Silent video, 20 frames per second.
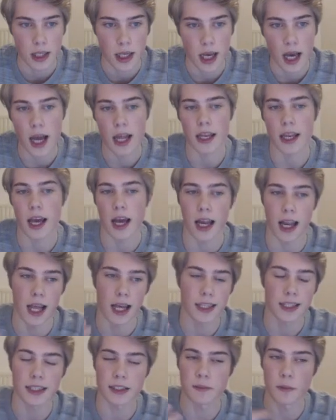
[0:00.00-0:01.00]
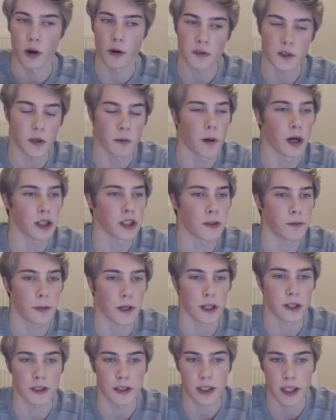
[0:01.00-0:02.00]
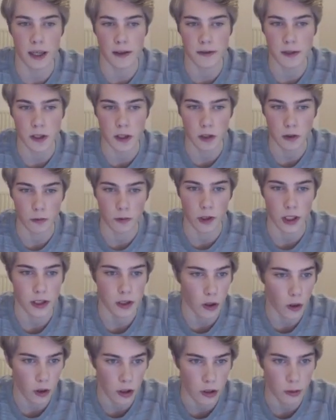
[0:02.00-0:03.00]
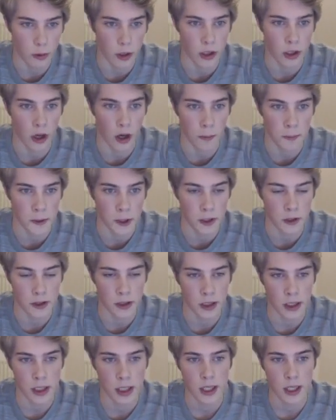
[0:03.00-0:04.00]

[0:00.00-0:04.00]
And I like this move so much because it gives white only one option.